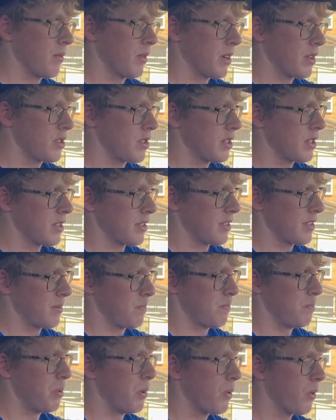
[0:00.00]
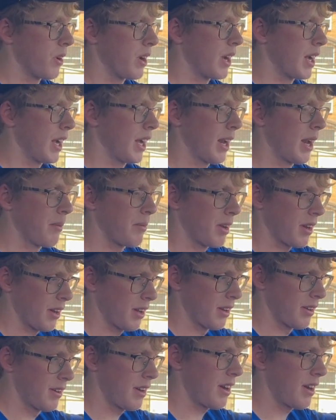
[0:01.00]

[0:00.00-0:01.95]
which is boring and I'm not going to